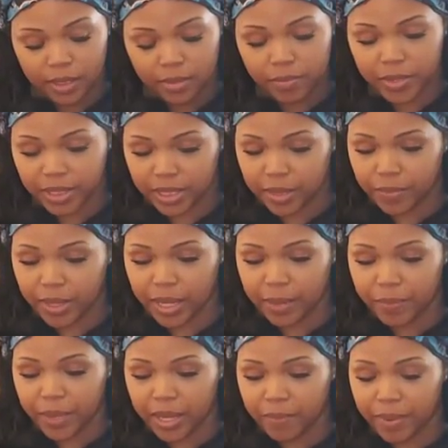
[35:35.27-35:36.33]
But
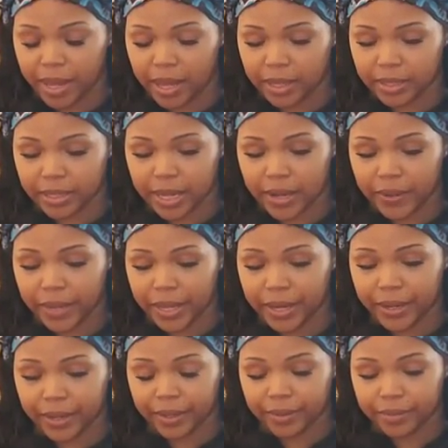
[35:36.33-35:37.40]
something being balanced out
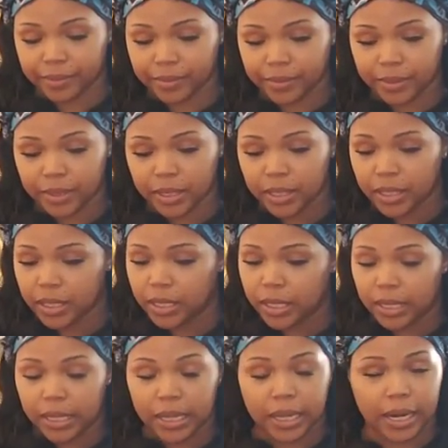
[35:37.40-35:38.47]
here.
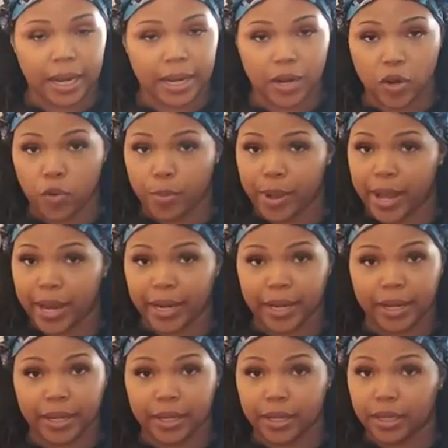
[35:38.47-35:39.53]
And ain't
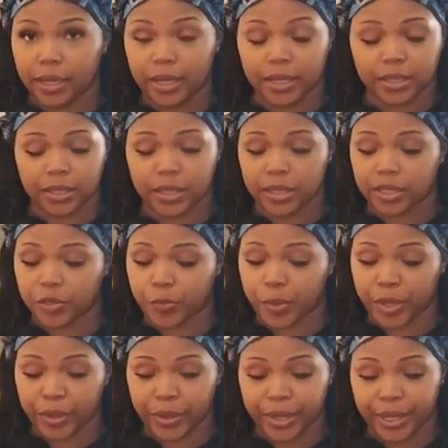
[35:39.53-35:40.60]
nobody is this
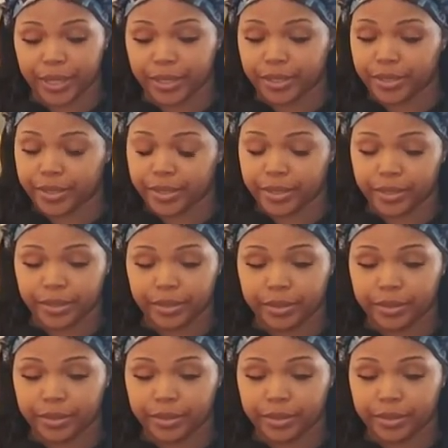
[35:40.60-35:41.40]
spirit.